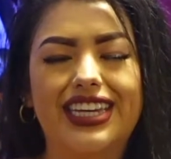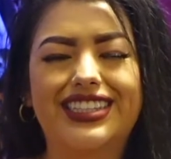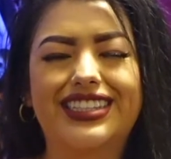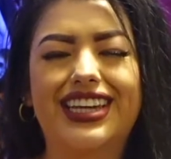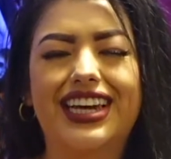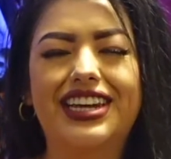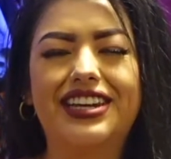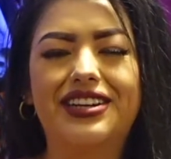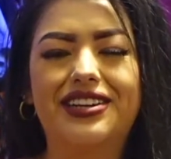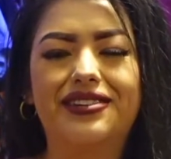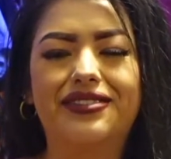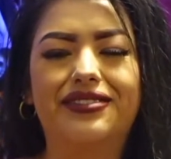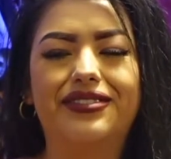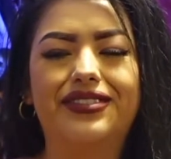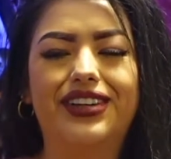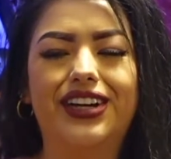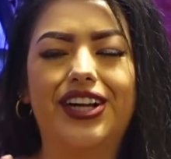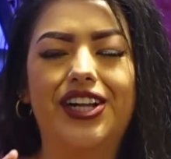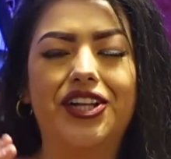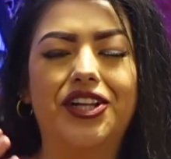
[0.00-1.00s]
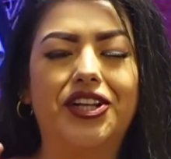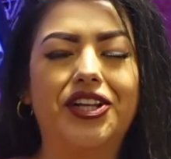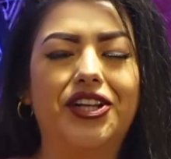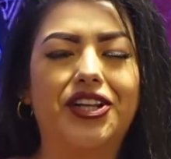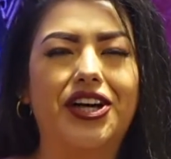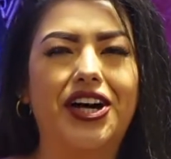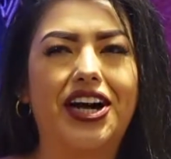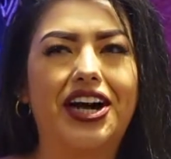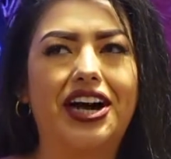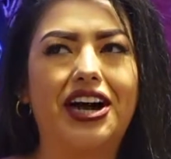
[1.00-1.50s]
kind of a
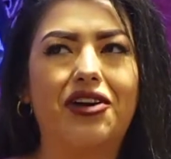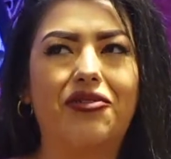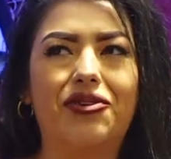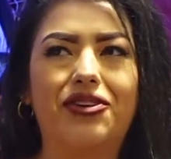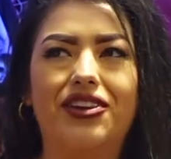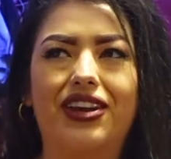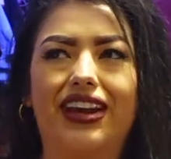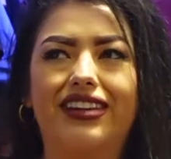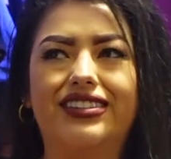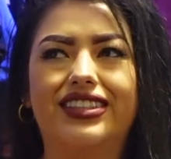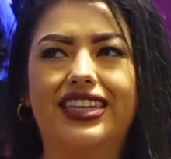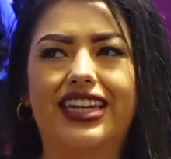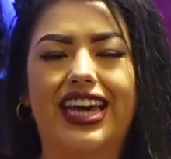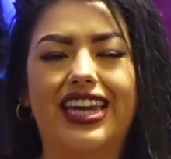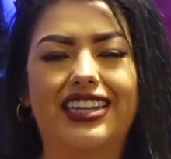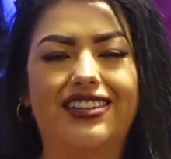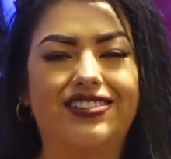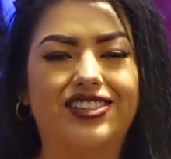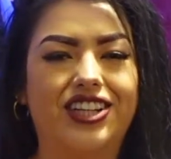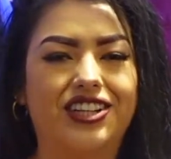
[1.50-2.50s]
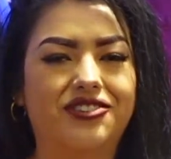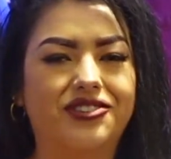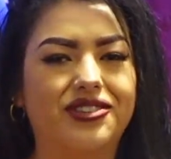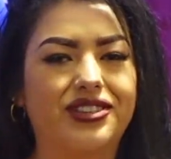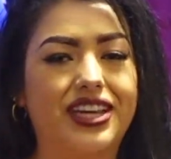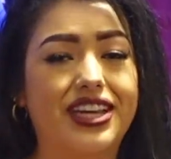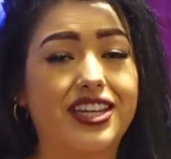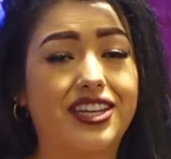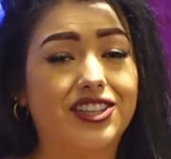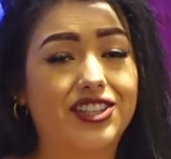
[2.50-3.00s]
lot when you have to kind of juggle
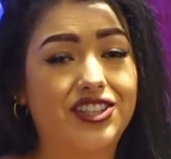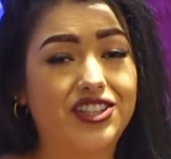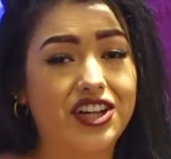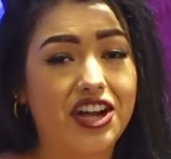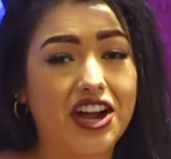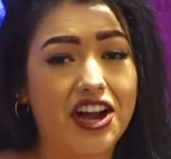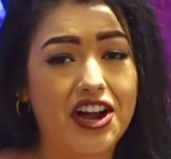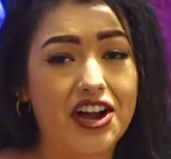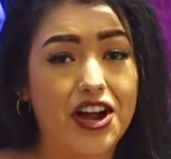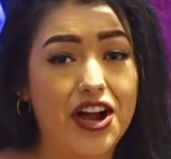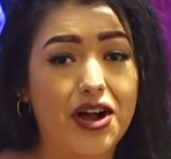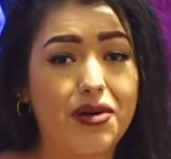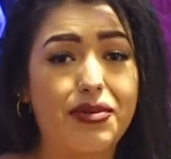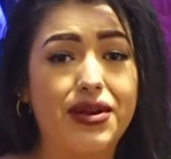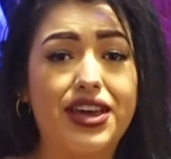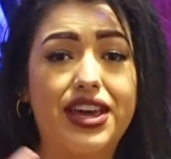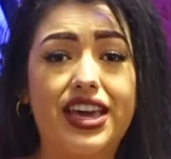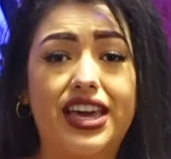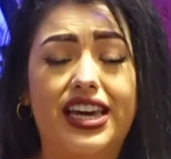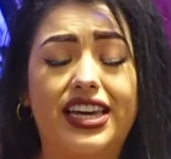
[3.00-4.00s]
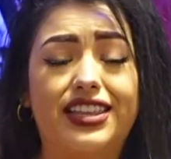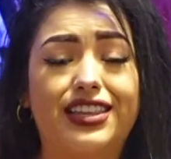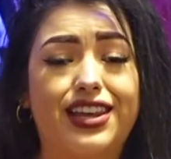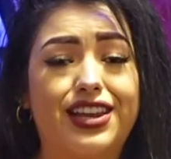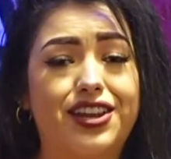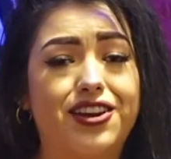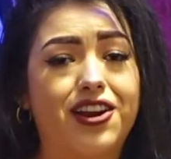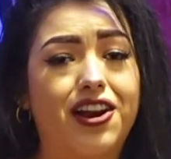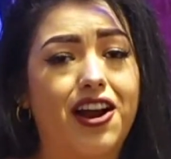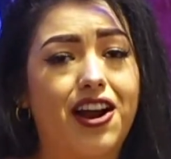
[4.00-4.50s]
like your job and
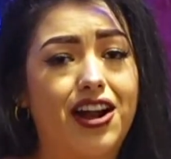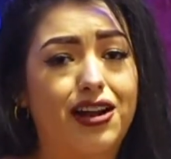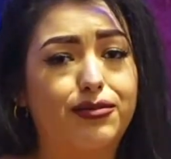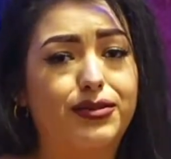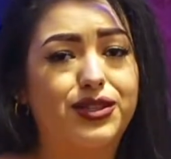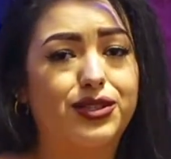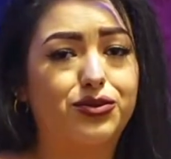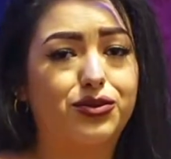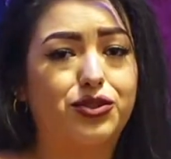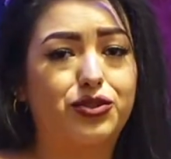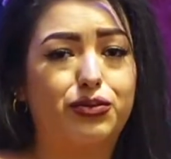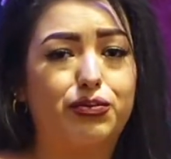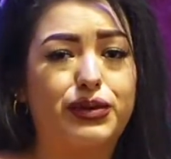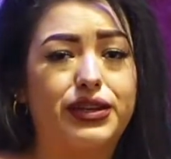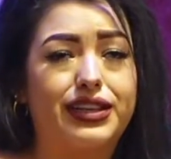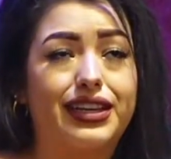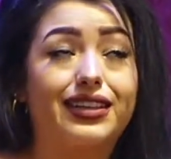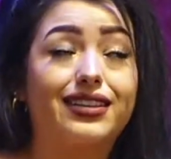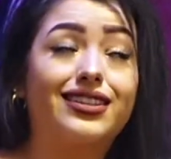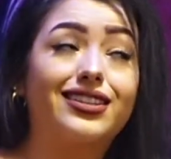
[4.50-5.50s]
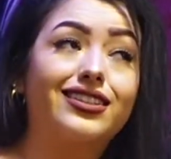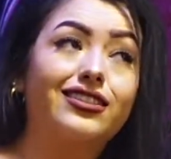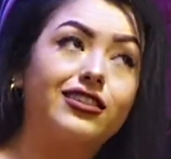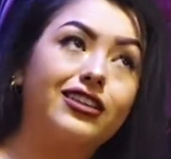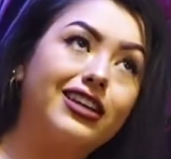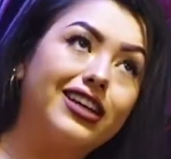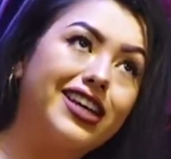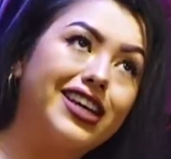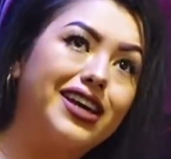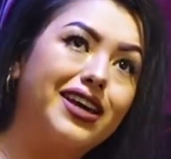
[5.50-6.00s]
then your hobbies which would be like the
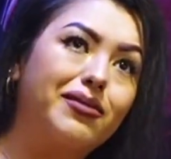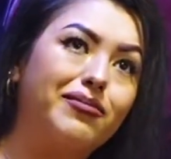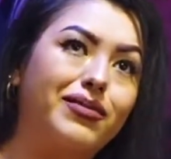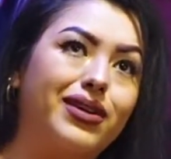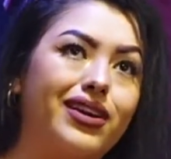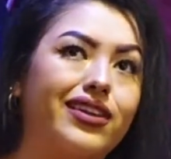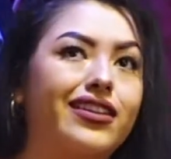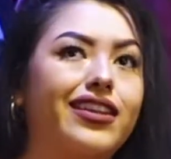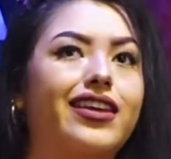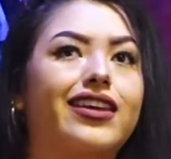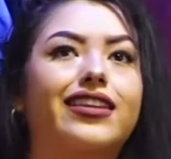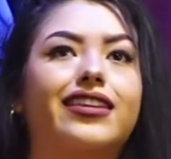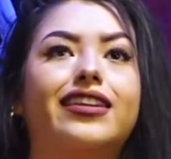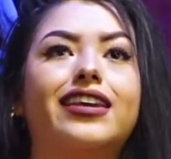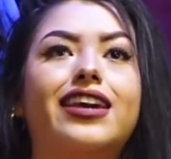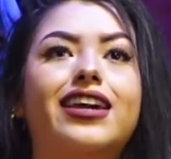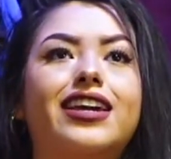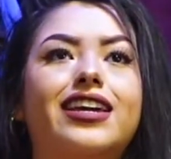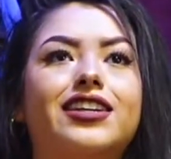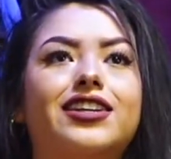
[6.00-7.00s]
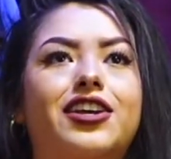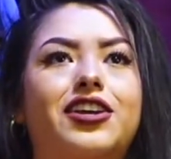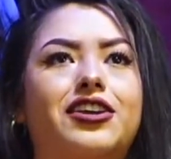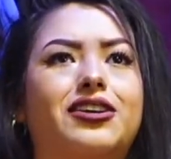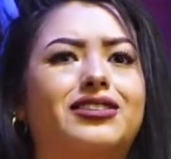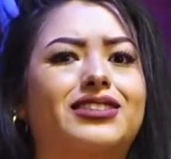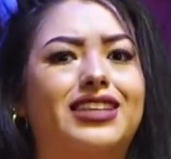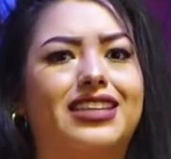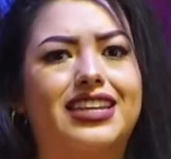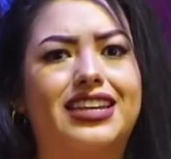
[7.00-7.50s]
gym and then you
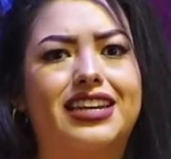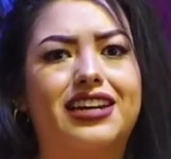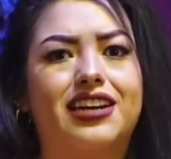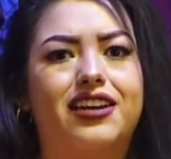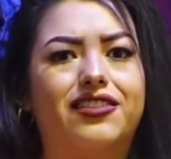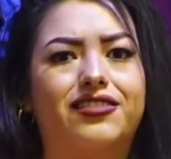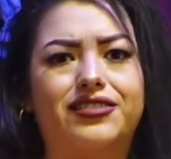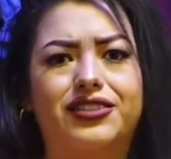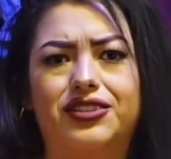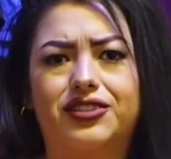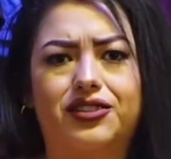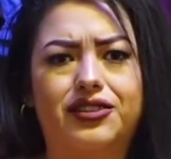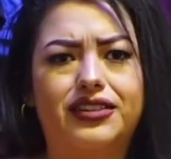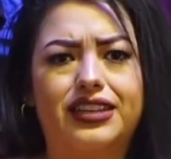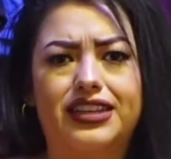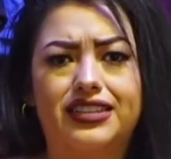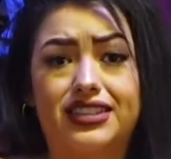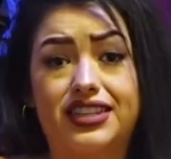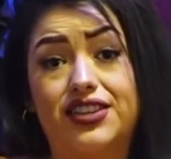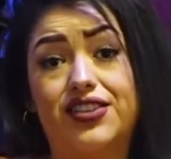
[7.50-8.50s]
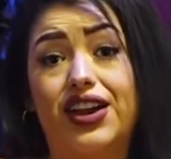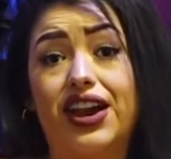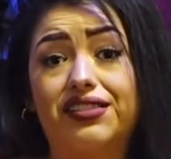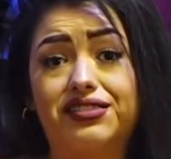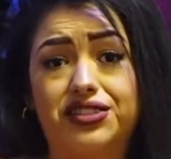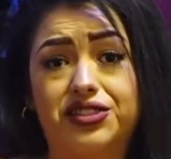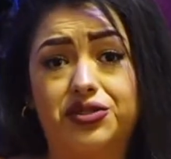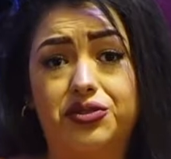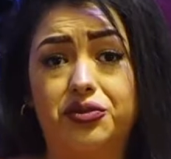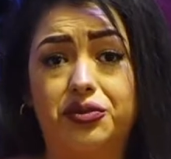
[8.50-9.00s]
know taking care of your things that you
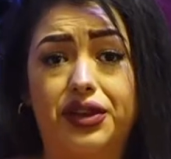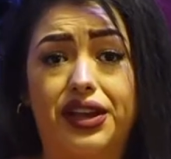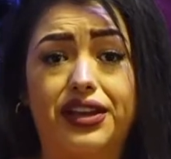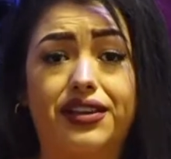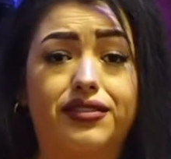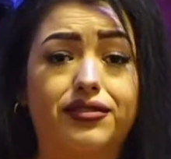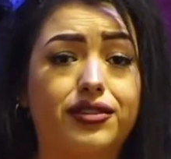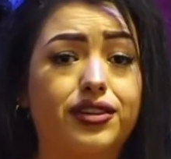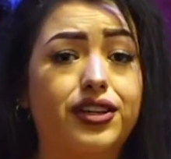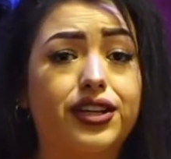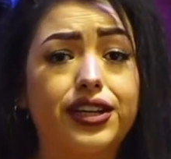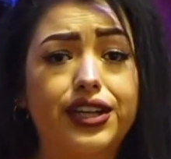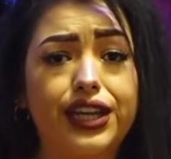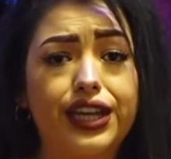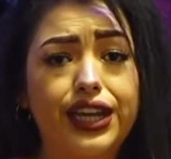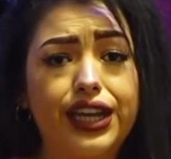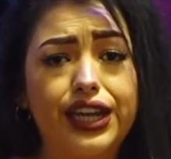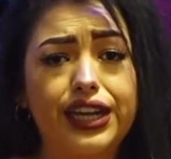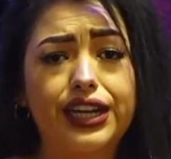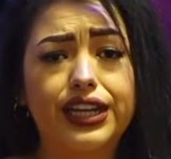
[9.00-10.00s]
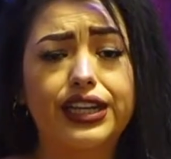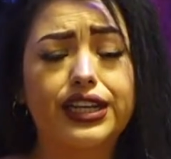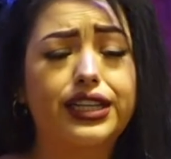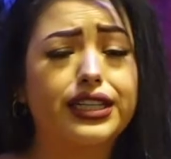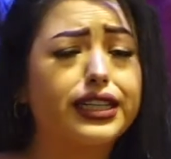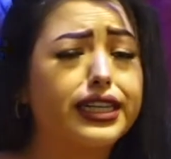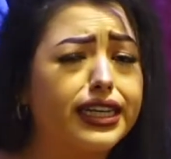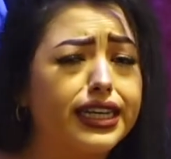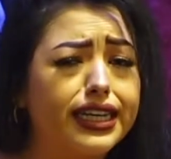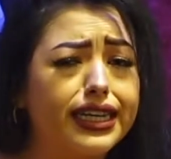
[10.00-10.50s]
have to do like cooking and
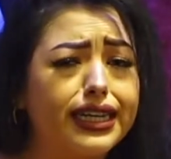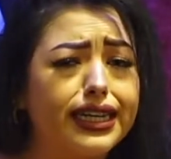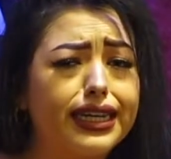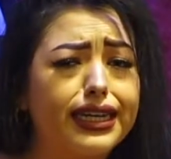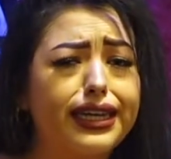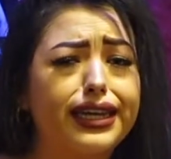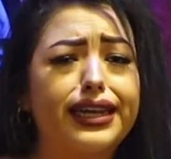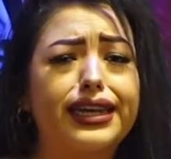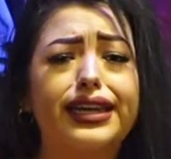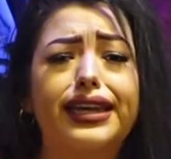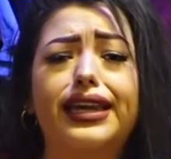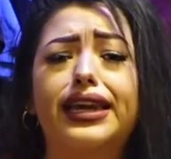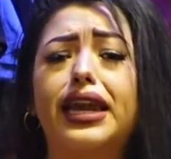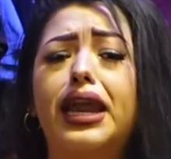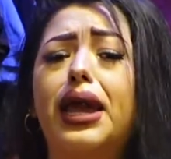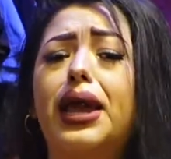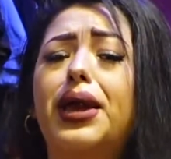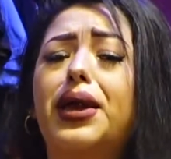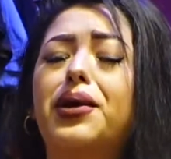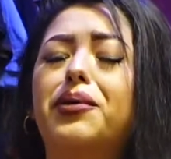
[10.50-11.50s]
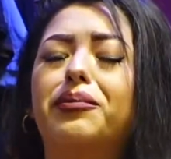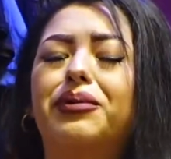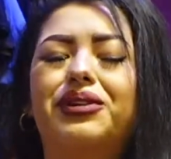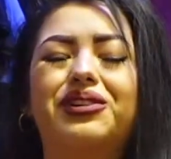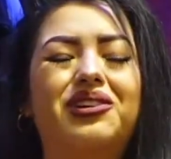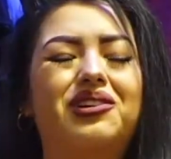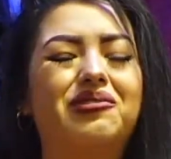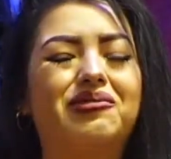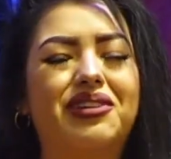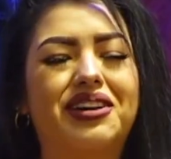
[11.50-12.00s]
cleaning and but
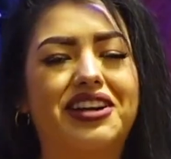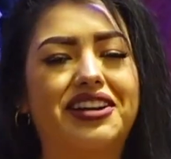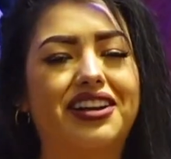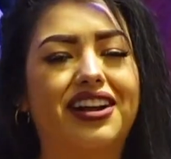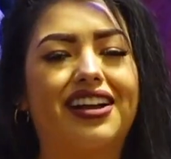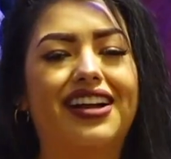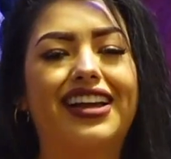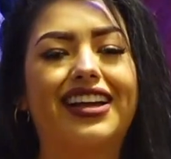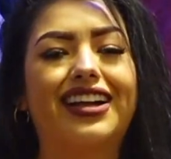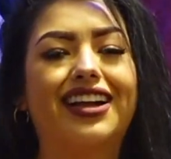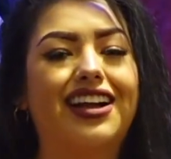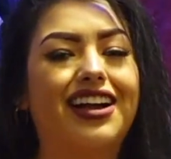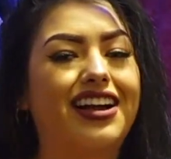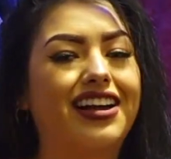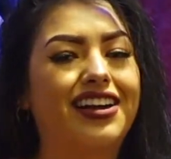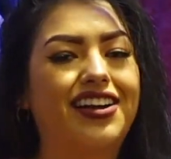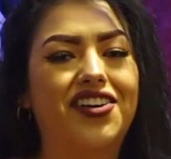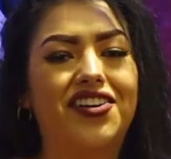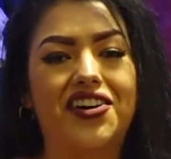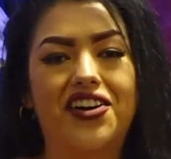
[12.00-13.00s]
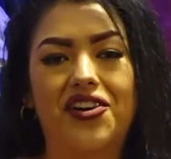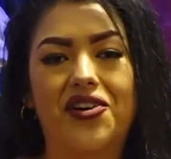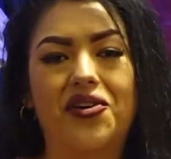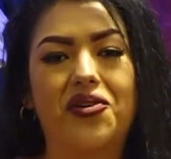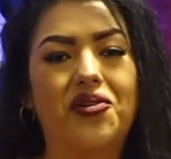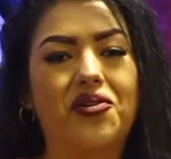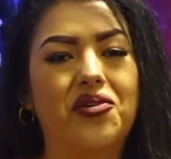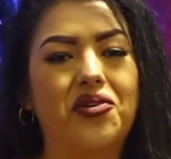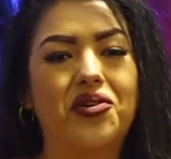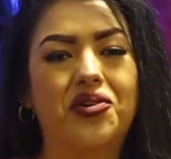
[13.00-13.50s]
don't worry y'all I got a
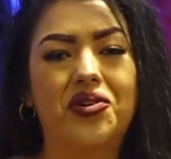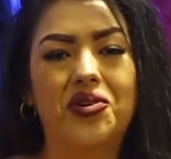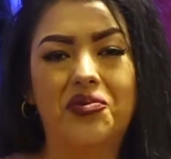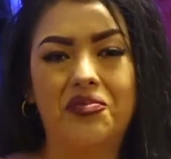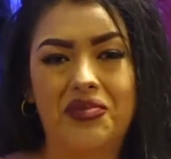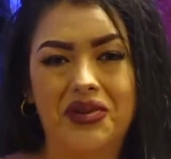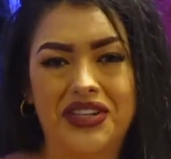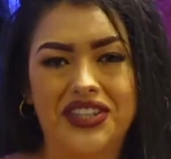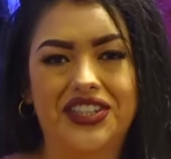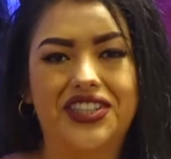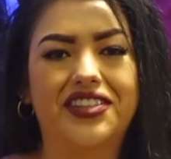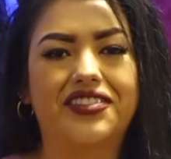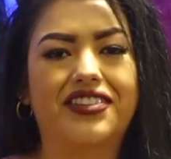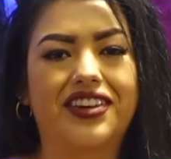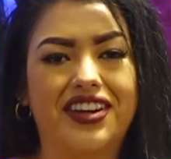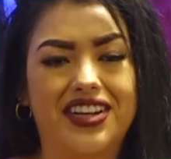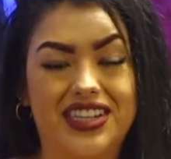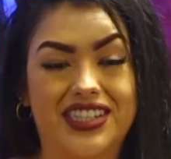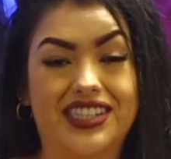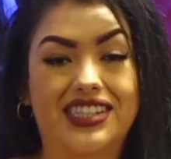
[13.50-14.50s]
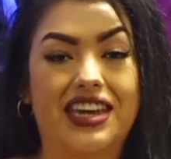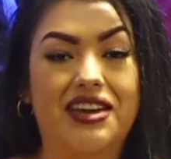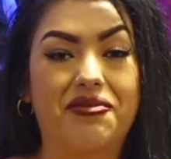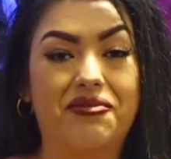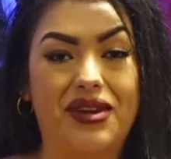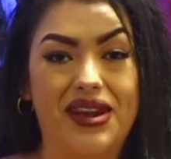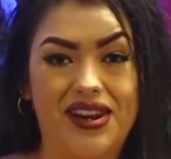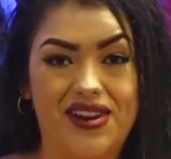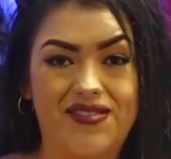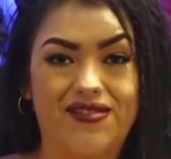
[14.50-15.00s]
whole bunch of content
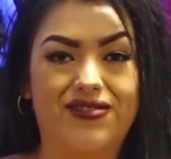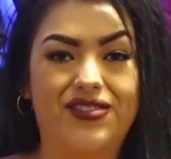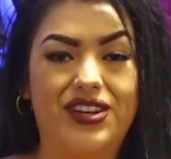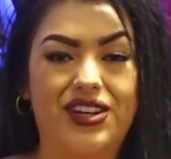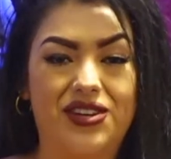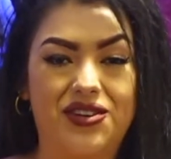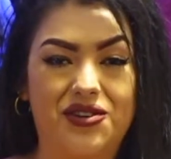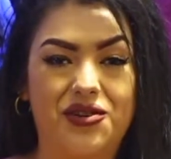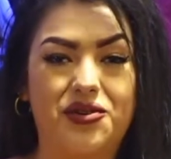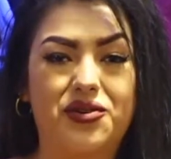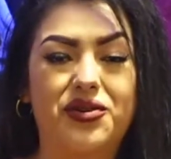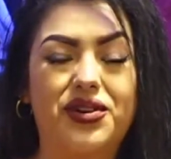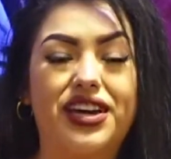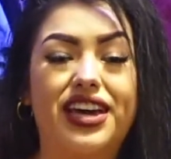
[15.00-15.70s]
waiting for you